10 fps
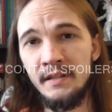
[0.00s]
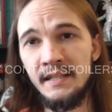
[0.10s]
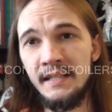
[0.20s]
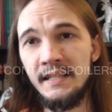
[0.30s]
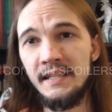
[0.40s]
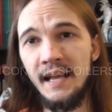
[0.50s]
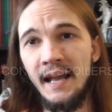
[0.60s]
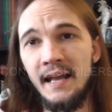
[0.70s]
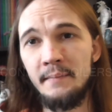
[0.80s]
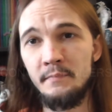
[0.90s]
the
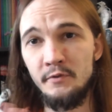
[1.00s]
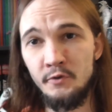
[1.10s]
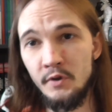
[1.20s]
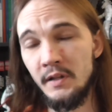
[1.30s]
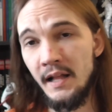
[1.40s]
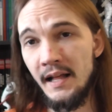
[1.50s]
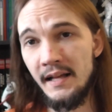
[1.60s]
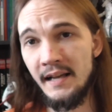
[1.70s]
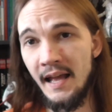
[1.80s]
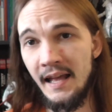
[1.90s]
um, Foot
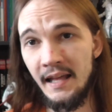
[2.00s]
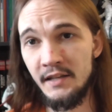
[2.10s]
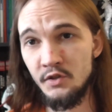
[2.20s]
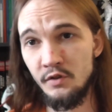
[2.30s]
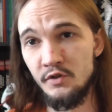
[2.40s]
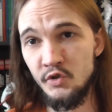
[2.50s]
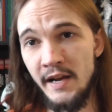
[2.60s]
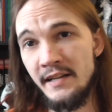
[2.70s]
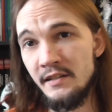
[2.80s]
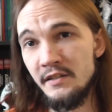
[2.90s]
Clan and sort of
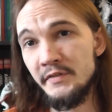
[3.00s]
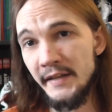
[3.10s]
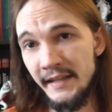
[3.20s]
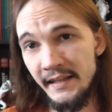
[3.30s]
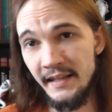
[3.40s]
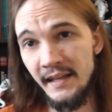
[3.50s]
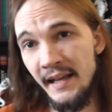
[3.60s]
Shredder fighting